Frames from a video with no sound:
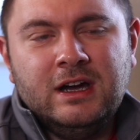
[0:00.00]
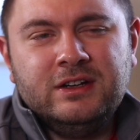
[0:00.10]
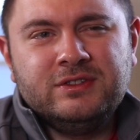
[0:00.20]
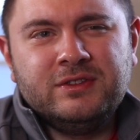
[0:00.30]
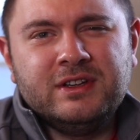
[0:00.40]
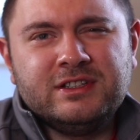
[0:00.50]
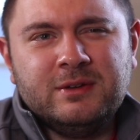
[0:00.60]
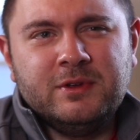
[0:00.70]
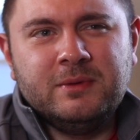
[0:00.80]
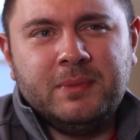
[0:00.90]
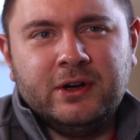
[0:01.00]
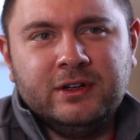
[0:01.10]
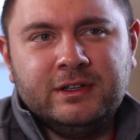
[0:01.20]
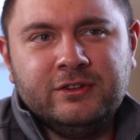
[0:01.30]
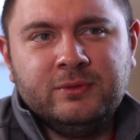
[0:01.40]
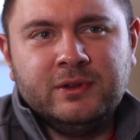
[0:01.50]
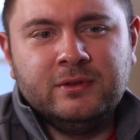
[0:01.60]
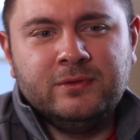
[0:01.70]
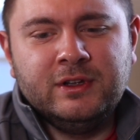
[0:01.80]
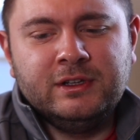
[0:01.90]
I also think some of the parallels with the
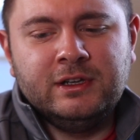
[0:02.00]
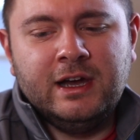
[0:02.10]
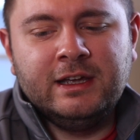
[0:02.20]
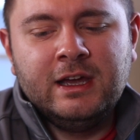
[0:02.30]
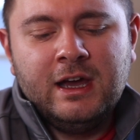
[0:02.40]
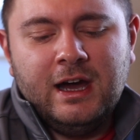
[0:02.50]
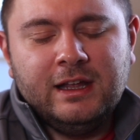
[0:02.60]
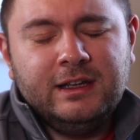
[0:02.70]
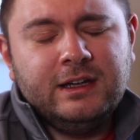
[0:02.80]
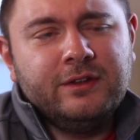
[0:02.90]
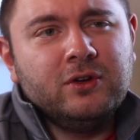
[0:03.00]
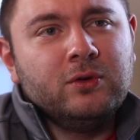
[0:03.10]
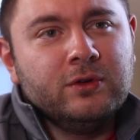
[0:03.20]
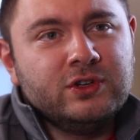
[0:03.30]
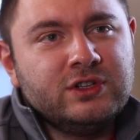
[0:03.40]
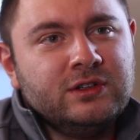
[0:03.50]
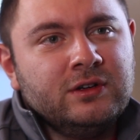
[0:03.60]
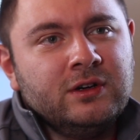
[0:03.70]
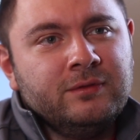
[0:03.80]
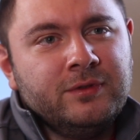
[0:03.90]
villain, I like how the origin
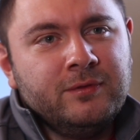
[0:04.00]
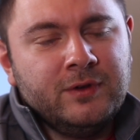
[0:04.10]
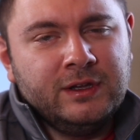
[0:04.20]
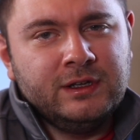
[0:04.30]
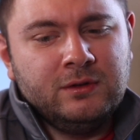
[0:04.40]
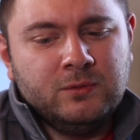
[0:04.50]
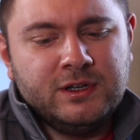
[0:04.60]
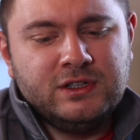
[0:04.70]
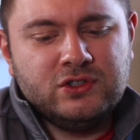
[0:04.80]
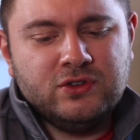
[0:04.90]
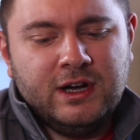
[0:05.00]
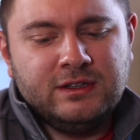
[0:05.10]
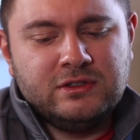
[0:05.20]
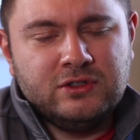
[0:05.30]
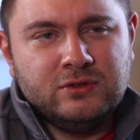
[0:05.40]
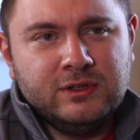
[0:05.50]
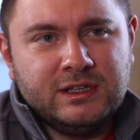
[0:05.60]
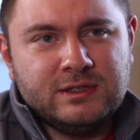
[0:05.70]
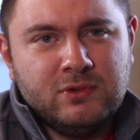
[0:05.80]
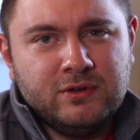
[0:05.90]
of the villain, what he's trying to do,
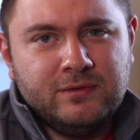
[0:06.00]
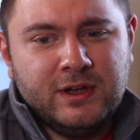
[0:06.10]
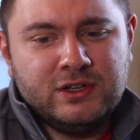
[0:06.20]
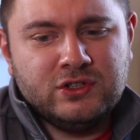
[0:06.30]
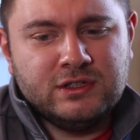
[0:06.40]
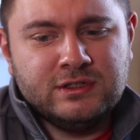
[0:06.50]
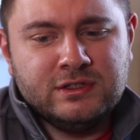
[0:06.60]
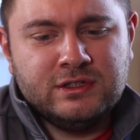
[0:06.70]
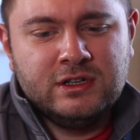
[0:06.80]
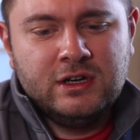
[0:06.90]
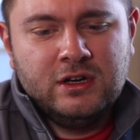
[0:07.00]
his motivations